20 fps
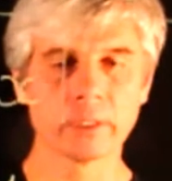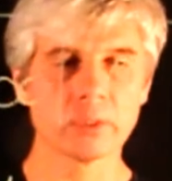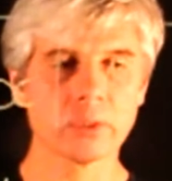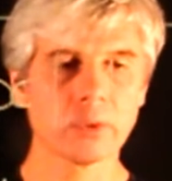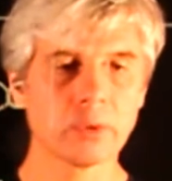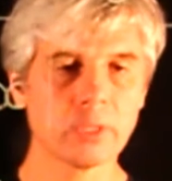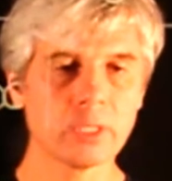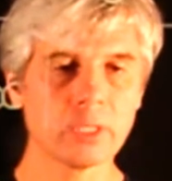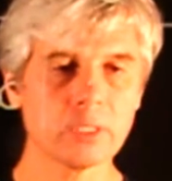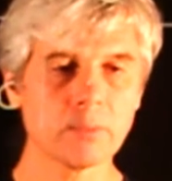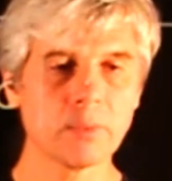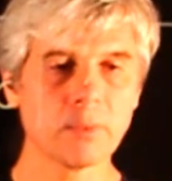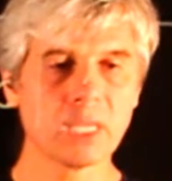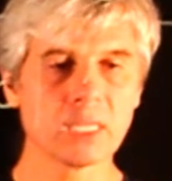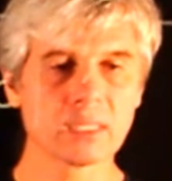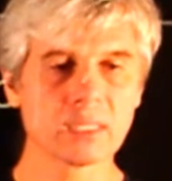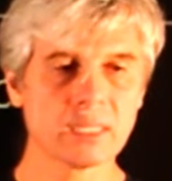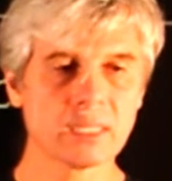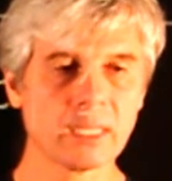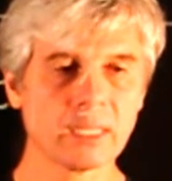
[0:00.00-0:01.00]
So this
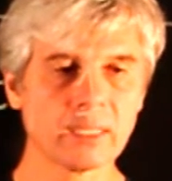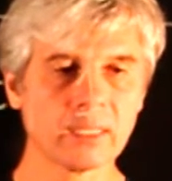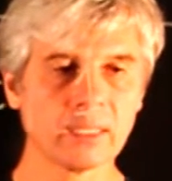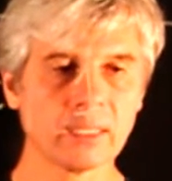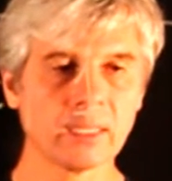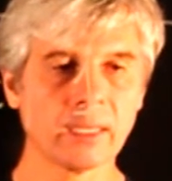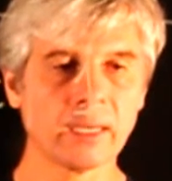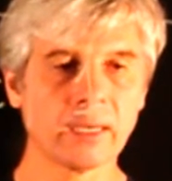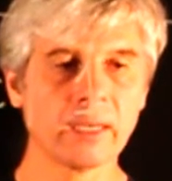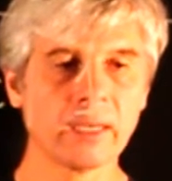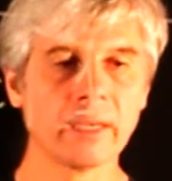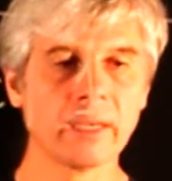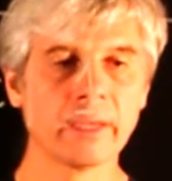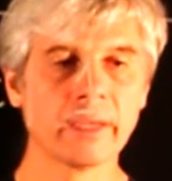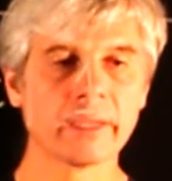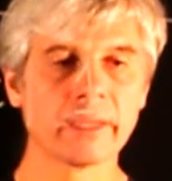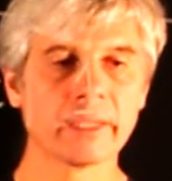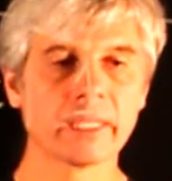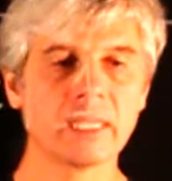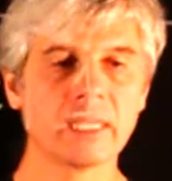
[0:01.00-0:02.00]
means that
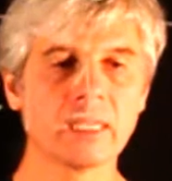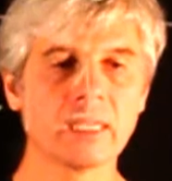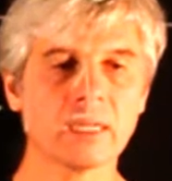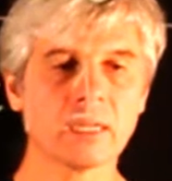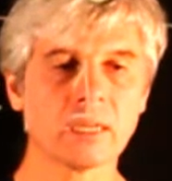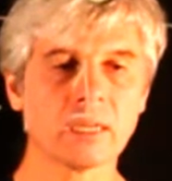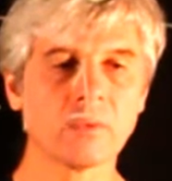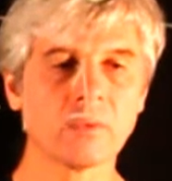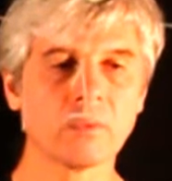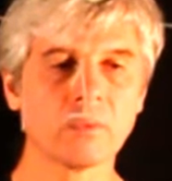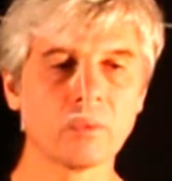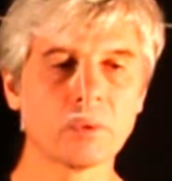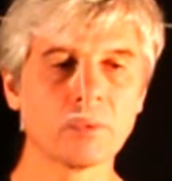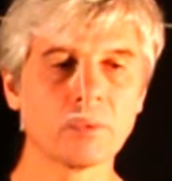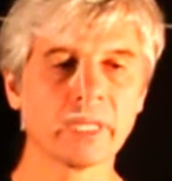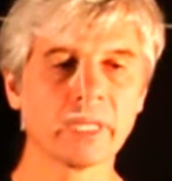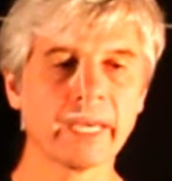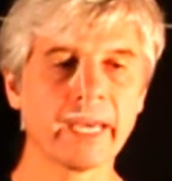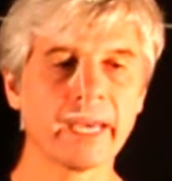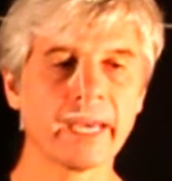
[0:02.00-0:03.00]
here we
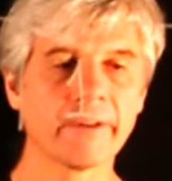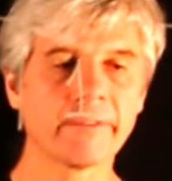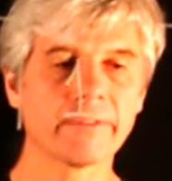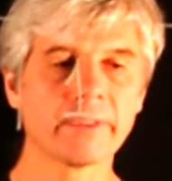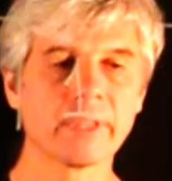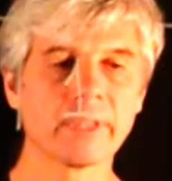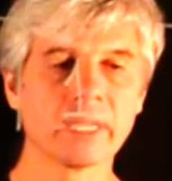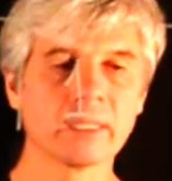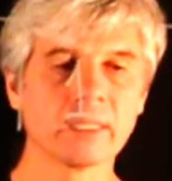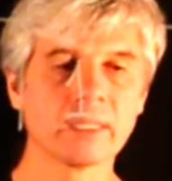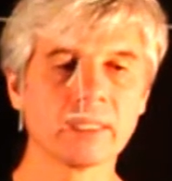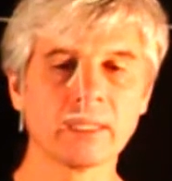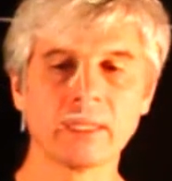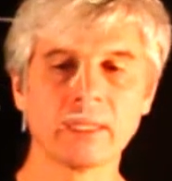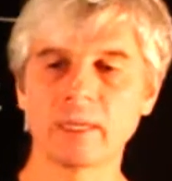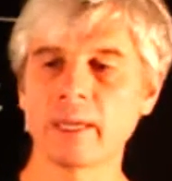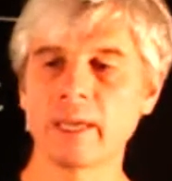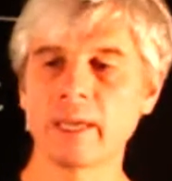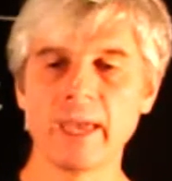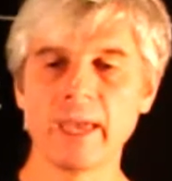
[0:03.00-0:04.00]
will have
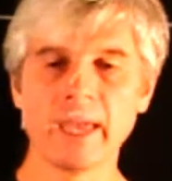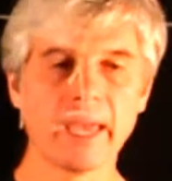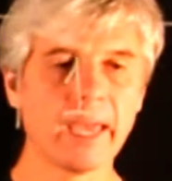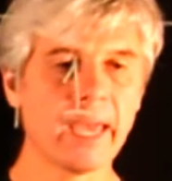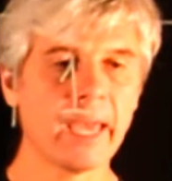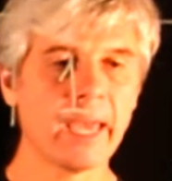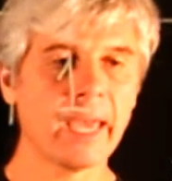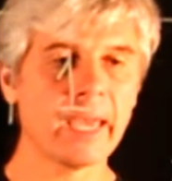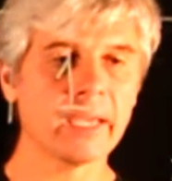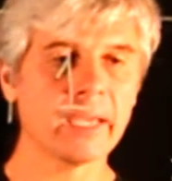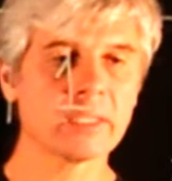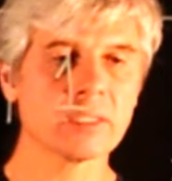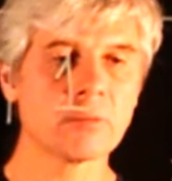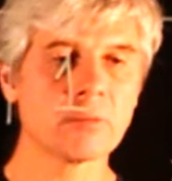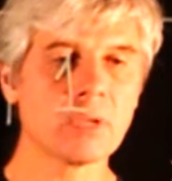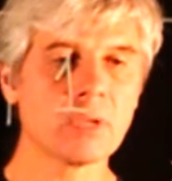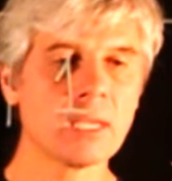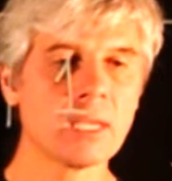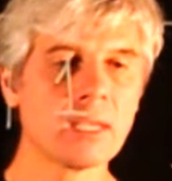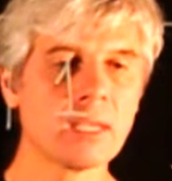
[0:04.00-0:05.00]
that
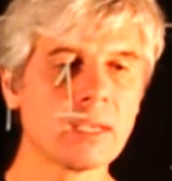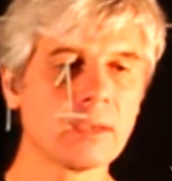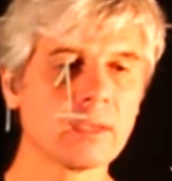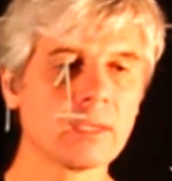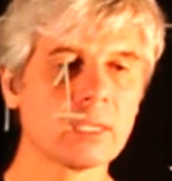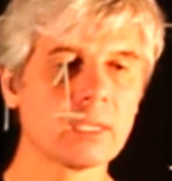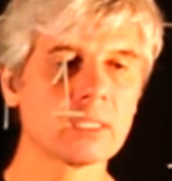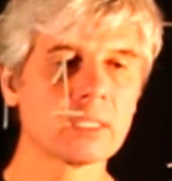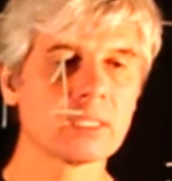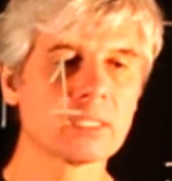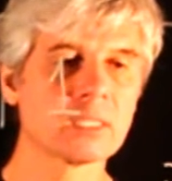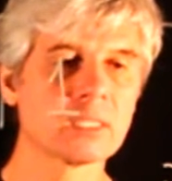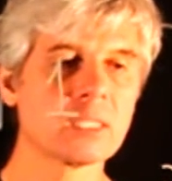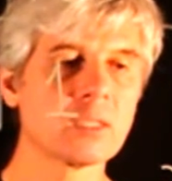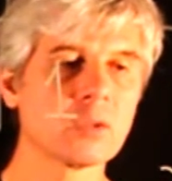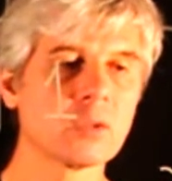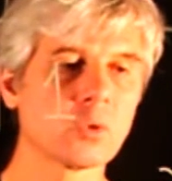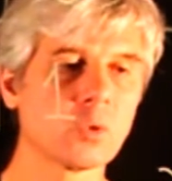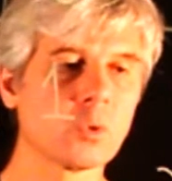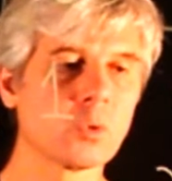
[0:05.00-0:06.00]
x3 is
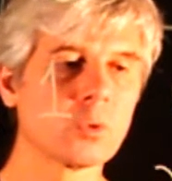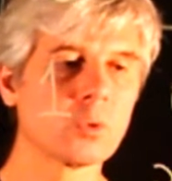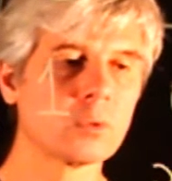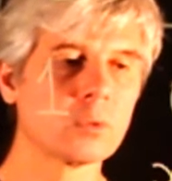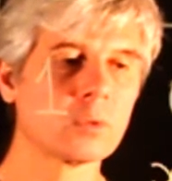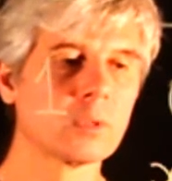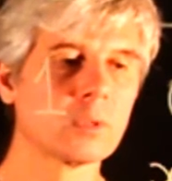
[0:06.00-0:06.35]
0